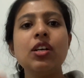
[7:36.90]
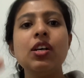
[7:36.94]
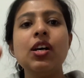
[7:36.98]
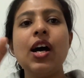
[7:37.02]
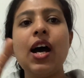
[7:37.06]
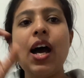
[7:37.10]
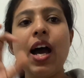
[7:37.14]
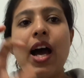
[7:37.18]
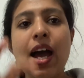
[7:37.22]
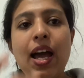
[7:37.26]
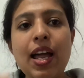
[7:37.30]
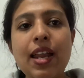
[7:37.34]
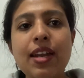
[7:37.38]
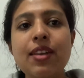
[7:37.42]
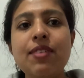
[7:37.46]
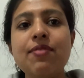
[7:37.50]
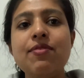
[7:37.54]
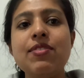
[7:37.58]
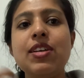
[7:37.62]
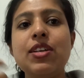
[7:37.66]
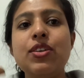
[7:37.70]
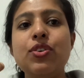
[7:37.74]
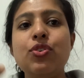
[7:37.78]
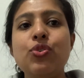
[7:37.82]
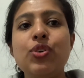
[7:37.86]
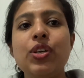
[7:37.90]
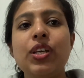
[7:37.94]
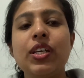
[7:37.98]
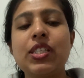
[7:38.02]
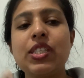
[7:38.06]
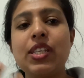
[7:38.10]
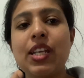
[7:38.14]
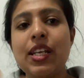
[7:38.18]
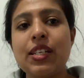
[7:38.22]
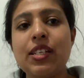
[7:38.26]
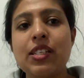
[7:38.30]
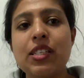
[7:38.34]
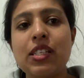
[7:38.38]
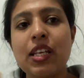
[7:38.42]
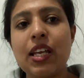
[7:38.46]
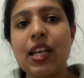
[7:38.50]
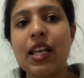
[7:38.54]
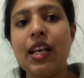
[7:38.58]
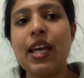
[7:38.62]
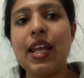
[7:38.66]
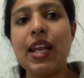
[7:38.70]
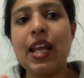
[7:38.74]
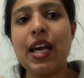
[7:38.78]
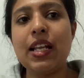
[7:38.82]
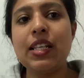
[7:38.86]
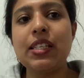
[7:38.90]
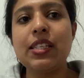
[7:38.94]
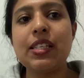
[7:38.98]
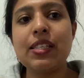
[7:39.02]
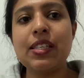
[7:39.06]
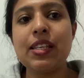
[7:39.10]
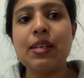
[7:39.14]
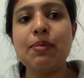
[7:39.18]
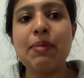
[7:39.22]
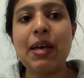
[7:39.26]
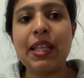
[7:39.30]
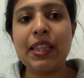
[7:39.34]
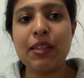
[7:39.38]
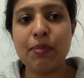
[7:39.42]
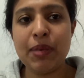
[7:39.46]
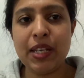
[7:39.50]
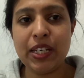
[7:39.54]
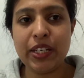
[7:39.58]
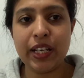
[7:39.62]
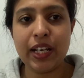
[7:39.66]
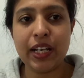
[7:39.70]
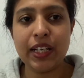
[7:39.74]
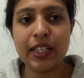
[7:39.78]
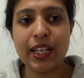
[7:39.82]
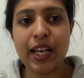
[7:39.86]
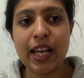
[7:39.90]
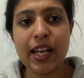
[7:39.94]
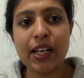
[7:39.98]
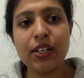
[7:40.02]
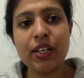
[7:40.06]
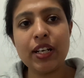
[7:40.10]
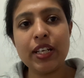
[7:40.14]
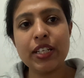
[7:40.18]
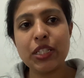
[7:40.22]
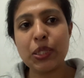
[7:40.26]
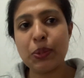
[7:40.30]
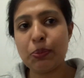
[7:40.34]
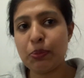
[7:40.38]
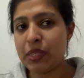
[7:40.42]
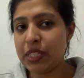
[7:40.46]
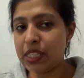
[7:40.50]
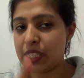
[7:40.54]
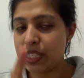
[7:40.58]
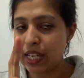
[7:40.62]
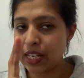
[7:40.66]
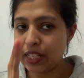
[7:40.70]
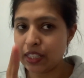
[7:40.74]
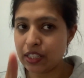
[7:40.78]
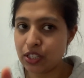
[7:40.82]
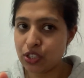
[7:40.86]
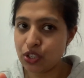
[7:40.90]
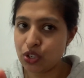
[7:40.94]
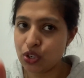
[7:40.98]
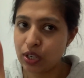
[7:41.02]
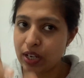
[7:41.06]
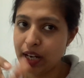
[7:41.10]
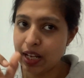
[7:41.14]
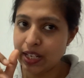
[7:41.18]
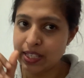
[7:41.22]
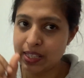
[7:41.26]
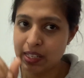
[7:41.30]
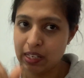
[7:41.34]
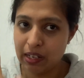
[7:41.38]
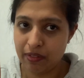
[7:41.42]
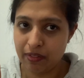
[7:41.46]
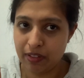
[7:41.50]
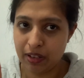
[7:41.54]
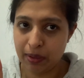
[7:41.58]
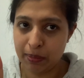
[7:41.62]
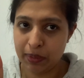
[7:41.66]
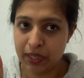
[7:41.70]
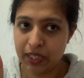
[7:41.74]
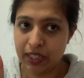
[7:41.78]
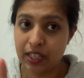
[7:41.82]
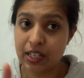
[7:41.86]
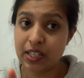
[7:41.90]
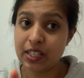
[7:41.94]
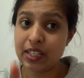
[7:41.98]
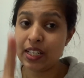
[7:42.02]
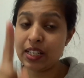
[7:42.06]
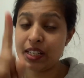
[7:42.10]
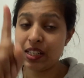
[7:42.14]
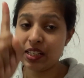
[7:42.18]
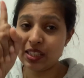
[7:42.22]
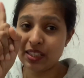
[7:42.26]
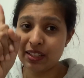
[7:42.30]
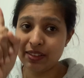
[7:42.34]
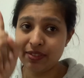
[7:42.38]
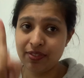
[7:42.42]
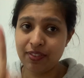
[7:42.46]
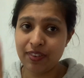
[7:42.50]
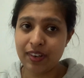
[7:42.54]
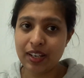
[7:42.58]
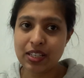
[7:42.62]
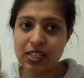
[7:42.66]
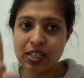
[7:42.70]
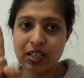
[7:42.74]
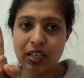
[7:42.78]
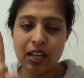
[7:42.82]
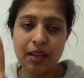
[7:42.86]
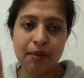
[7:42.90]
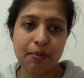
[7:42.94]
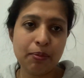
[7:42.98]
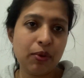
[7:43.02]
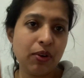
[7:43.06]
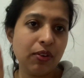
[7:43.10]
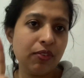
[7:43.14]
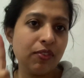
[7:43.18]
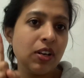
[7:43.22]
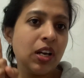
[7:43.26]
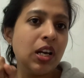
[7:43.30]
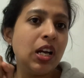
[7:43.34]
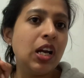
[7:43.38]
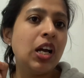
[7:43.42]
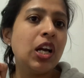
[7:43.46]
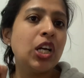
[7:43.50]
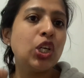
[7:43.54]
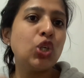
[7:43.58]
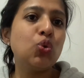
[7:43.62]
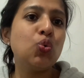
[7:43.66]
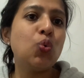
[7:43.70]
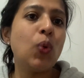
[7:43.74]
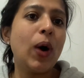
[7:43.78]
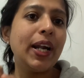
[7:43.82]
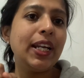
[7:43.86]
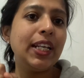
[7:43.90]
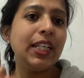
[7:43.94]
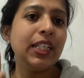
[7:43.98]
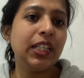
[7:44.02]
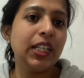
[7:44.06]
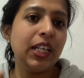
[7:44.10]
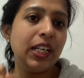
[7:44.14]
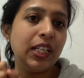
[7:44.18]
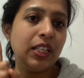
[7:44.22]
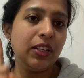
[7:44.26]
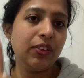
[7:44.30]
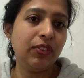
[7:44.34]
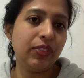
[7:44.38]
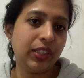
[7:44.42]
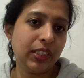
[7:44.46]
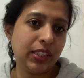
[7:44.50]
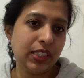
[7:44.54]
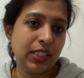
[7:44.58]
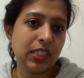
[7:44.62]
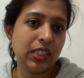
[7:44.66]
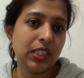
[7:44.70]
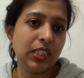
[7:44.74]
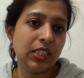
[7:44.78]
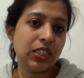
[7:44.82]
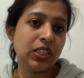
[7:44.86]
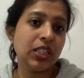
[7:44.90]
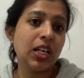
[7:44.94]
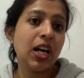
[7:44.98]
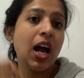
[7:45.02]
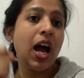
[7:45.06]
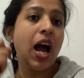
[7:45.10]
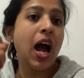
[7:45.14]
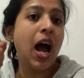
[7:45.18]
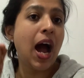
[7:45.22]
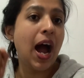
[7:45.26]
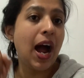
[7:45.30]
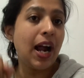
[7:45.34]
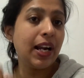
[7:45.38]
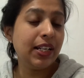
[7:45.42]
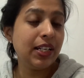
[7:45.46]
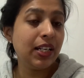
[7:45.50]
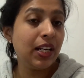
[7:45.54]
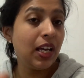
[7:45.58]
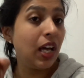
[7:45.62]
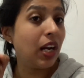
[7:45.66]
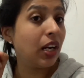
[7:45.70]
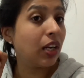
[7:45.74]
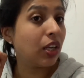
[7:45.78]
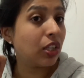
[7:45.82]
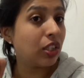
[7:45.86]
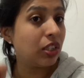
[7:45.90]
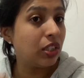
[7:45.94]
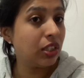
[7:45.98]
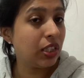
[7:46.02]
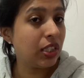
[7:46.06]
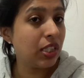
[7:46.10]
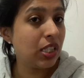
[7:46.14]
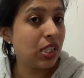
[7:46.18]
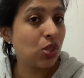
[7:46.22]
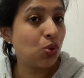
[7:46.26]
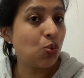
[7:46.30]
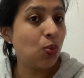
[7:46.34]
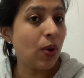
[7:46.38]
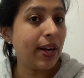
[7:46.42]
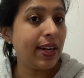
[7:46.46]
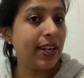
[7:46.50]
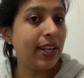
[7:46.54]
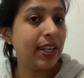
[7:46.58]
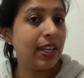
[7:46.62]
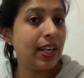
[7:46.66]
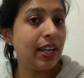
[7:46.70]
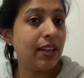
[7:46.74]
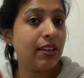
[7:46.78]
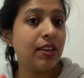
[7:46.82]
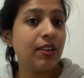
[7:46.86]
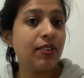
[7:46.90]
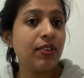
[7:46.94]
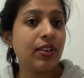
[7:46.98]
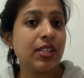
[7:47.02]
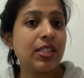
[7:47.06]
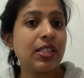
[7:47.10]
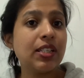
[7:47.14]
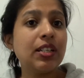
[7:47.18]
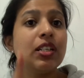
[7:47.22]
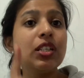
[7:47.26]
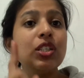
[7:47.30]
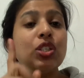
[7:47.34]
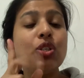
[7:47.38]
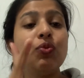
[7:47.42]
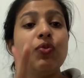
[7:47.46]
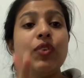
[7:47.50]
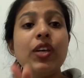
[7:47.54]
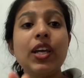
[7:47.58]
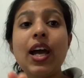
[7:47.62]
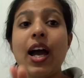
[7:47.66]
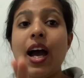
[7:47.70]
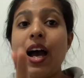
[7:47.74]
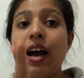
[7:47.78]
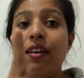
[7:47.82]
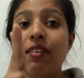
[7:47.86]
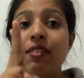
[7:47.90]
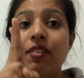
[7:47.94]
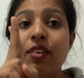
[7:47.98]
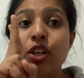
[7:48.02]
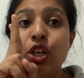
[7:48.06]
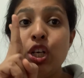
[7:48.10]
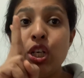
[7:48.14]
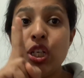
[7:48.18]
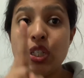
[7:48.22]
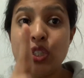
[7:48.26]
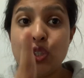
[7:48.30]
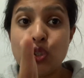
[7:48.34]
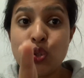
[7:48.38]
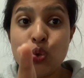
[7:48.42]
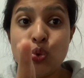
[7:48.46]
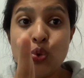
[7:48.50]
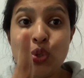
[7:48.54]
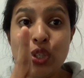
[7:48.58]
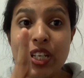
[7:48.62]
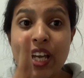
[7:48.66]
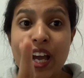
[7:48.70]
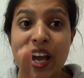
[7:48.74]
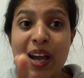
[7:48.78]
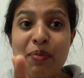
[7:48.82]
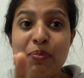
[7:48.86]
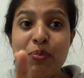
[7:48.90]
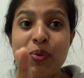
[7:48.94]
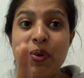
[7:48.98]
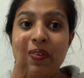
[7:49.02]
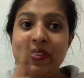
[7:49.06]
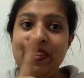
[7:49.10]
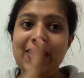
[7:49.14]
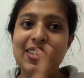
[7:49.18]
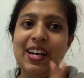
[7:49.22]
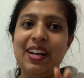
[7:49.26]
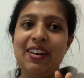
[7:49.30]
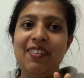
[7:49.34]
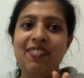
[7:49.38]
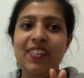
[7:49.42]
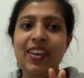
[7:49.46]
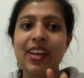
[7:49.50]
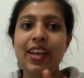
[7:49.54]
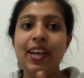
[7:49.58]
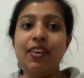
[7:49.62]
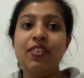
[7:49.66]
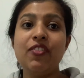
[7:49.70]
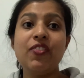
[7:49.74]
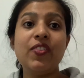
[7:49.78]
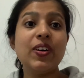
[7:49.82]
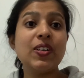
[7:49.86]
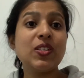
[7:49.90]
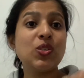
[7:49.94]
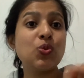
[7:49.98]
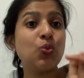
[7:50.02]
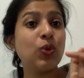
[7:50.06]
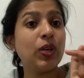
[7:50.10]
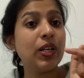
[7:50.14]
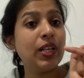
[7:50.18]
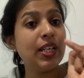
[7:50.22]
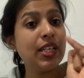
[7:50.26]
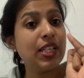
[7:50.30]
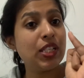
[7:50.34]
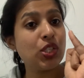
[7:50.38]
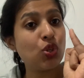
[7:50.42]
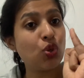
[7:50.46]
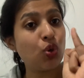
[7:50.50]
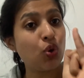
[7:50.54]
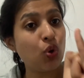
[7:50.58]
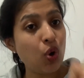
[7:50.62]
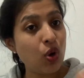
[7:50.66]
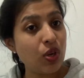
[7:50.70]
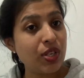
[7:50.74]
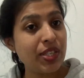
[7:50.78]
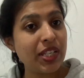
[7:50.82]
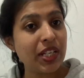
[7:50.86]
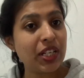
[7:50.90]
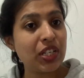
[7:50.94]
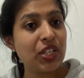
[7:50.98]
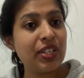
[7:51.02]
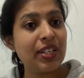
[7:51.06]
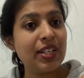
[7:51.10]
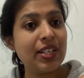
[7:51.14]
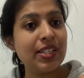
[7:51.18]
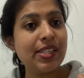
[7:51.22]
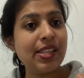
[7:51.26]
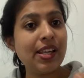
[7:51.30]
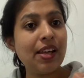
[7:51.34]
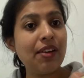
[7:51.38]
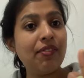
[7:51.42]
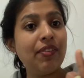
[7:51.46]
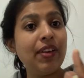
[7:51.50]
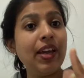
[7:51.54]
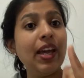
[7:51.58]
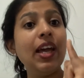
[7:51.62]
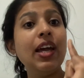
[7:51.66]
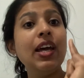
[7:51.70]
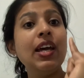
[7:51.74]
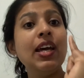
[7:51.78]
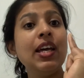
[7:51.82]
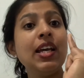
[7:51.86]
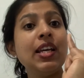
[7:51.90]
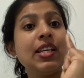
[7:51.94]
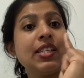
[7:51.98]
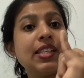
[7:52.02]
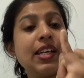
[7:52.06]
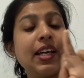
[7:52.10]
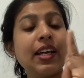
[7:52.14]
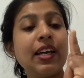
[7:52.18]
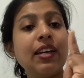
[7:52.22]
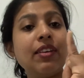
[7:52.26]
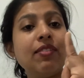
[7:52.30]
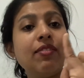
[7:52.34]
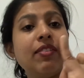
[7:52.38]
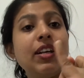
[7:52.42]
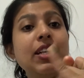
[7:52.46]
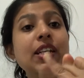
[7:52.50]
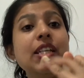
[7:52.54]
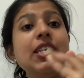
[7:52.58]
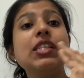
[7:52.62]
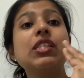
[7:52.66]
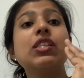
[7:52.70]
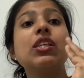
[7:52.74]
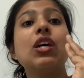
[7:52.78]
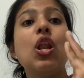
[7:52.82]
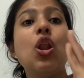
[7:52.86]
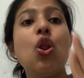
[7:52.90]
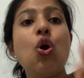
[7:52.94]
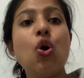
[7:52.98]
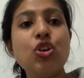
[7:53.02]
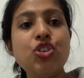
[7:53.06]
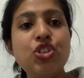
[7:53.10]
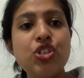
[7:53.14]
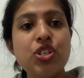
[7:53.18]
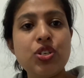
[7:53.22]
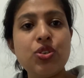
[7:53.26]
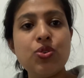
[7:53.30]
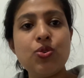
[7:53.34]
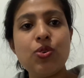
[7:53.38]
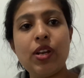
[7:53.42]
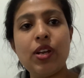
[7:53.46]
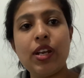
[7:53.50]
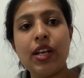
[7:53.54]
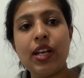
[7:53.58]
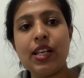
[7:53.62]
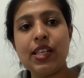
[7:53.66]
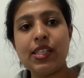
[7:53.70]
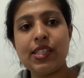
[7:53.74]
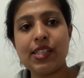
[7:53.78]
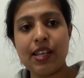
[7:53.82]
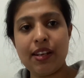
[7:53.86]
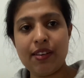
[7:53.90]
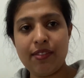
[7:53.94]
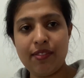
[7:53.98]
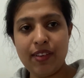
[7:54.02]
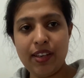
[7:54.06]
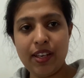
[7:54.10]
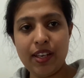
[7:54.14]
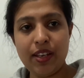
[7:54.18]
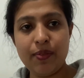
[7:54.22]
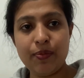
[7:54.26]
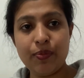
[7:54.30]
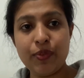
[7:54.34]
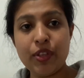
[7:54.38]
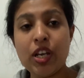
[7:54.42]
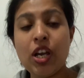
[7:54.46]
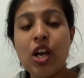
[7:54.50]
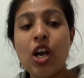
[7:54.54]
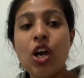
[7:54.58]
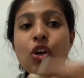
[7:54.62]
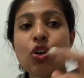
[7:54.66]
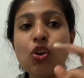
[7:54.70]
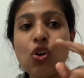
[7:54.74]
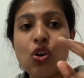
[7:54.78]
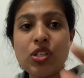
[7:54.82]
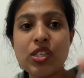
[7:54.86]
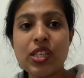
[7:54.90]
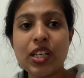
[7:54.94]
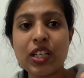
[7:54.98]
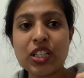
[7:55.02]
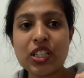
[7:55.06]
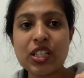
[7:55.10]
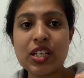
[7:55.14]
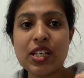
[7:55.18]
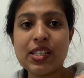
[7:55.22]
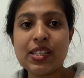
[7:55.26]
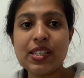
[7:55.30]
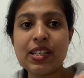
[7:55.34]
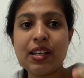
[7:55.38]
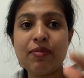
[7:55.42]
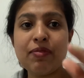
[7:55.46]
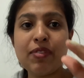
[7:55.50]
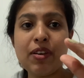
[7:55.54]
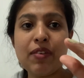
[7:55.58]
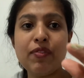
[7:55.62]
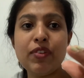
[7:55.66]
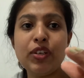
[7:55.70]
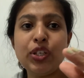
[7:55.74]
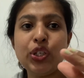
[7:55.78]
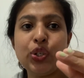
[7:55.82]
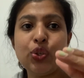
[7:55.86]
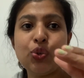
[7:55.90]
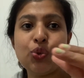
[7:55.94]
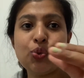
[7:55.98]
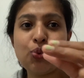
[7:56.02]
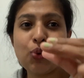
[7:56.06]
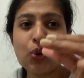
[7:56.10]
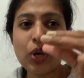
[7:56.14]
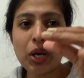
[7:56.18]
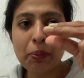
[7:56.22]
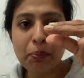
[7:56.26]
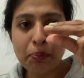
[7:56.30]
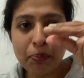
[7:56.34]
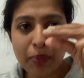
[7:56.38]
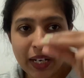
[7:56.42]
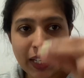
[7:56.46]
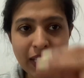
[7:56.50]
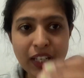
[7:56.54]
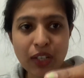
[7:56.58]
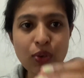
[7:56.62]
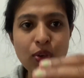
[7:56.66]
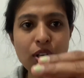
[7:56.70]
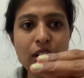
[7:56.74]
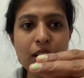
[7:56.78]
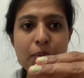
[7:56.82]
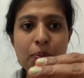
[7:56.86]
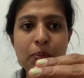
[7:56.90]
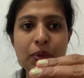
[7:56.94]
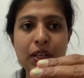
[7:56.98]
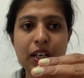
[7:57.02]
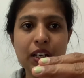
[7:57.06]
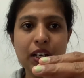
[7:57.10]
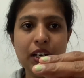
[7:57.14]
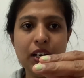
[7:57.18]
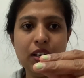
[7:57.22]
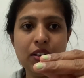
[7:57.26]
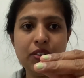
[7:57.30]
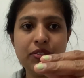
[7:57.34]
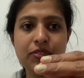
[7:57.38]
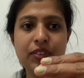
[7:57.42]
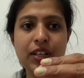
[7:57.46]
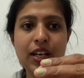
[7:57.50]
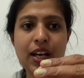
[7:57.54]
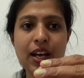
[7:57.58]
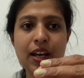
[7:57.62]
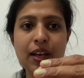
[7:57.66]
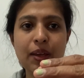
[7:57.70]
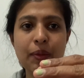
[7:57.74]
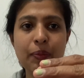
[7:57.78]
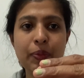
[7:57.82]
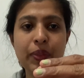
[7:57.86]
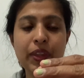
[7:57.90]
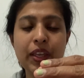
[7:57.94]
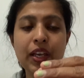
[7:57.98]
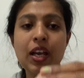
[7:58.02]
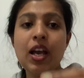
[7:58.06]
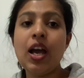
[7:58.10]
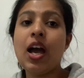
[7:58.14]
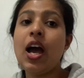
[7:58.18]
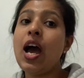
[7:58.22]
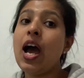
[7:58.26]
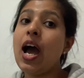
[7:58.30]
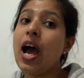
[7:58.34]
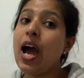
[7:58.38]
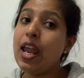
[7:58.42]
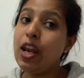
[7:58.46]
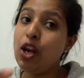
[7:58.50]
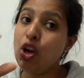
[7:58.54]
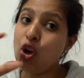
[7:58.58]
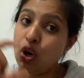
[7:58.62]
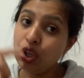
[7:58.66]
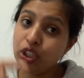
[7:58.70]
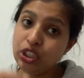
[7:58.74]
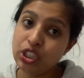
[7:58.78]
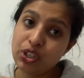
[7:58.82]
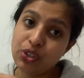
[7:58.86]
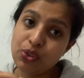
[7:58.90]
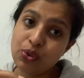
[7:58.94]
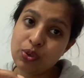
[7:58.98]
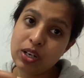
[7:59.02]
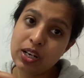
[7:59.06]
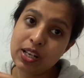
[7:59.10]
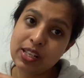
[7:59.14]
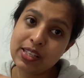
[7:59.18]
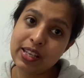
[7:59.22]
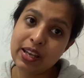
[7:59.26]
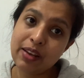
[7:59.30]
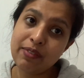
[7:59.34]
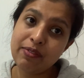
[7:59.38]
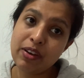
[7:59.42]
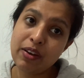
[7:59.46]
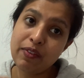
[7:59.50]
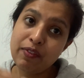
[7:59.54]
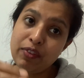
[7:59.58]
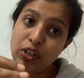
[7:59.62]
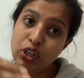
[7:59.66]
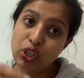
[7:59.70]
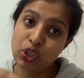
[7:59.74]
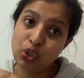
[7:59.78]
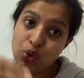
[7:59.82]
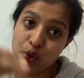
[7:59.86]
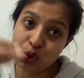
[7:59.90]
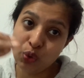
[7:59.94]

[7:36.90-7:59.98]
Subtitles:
and we are doing statistical analysis and mathematical calculation, means that is known as survey method. That is the first type of quantitative research. Under this quantitative research we have two type of survey. First one is cross-sectional survey, second one is longitudinal survey. Cross-sectional survey will do for a particular period of time, and longitudinal survey will do